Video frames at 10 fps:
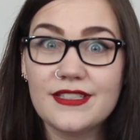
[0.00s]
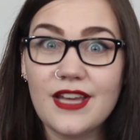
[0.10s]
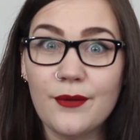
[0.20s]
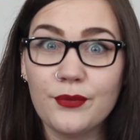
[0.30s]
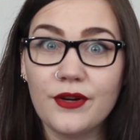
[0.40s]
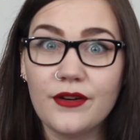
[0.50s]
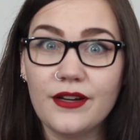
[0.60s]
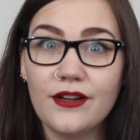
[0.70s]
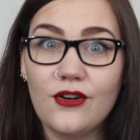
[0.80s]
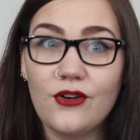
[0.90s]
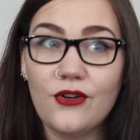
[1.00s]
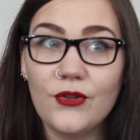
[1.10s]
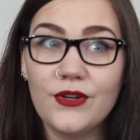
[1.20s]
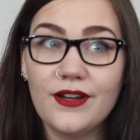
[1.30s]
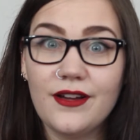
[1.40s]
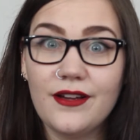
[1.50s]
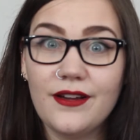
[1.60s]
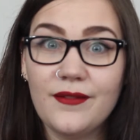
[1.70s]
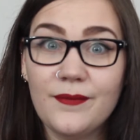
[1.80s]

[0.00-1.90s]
temporary all the time.